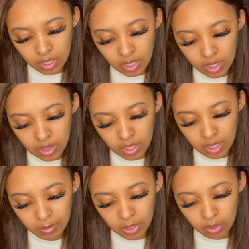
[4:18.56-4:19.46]
And then
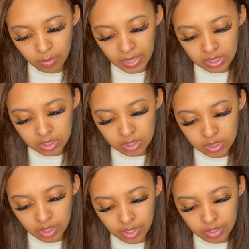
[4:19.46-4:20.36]
I'm gonna go back to
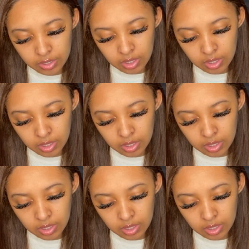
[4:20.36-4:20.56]
stickers